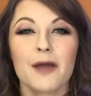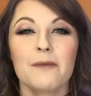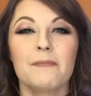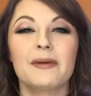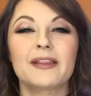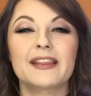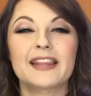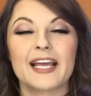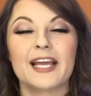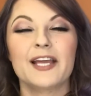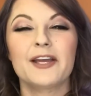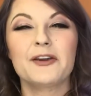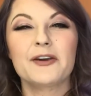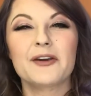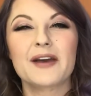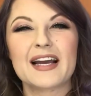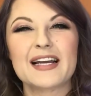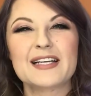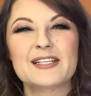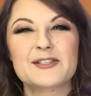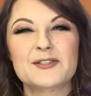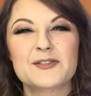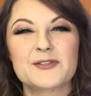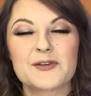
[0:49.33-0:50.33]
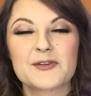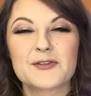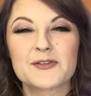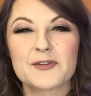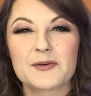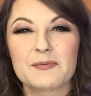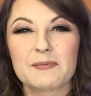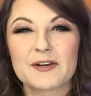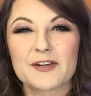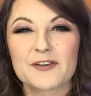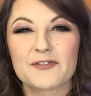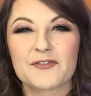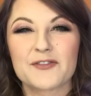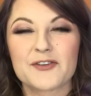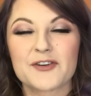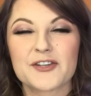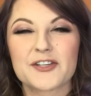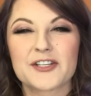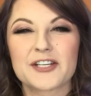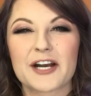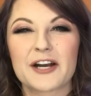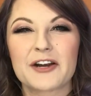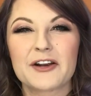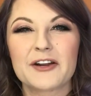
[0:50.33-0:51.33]
But thank you guys so, so much for
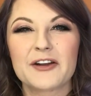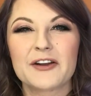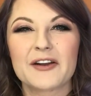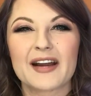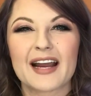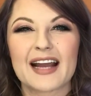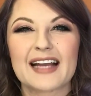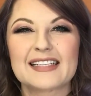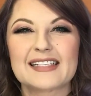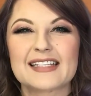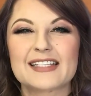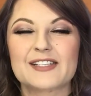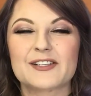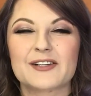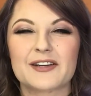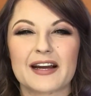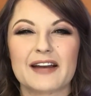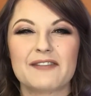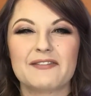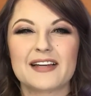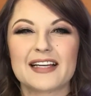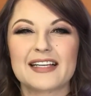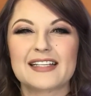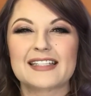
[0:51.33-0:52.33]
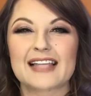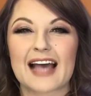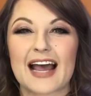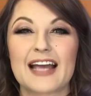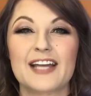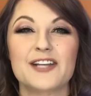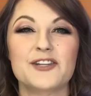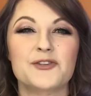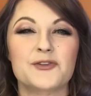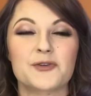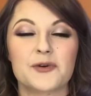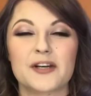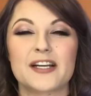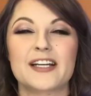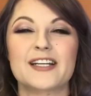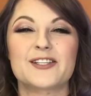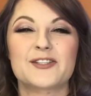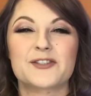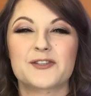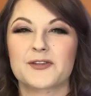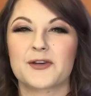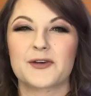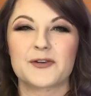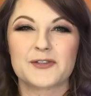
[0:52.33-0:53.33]
sharing your guys' cravings. I enjoyed
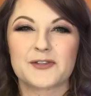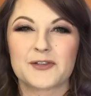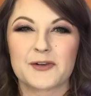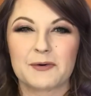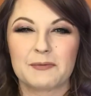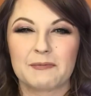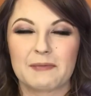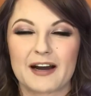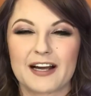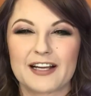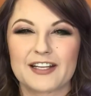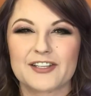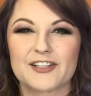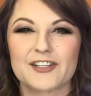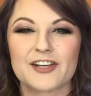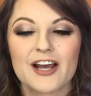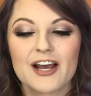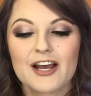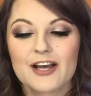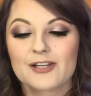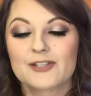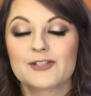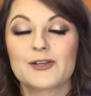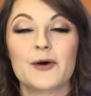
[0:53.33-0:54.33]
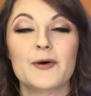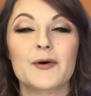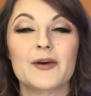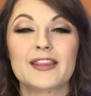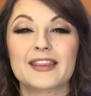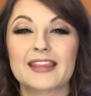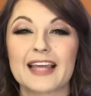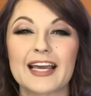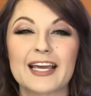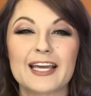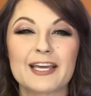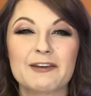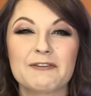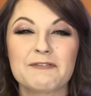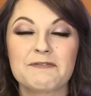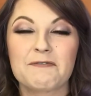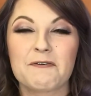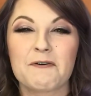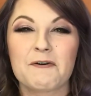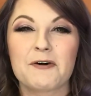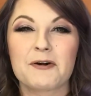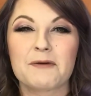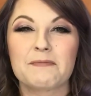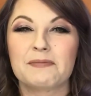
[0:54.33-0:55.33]
it so, so much. So thank you
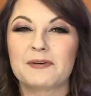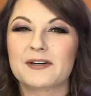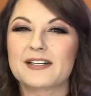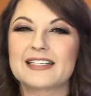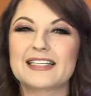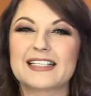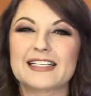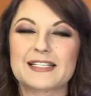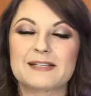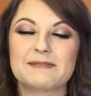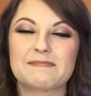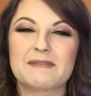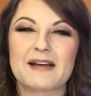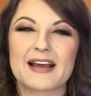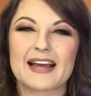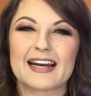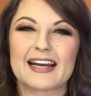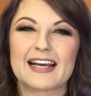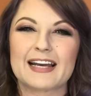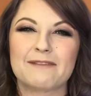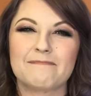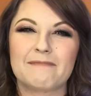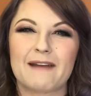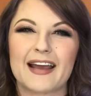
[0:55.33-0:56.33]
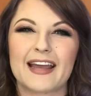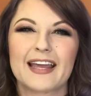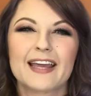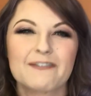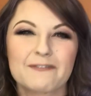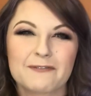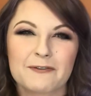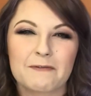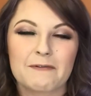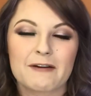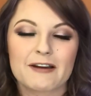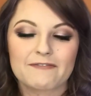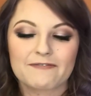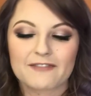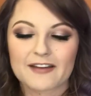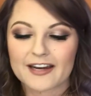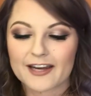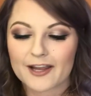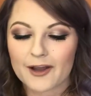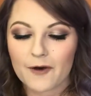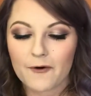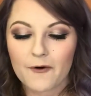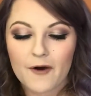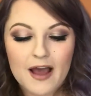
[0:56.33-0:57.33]
for participating in my giveaway
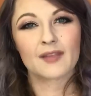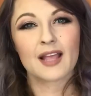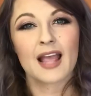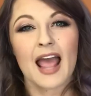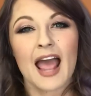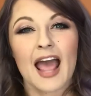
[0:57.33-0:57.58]
video.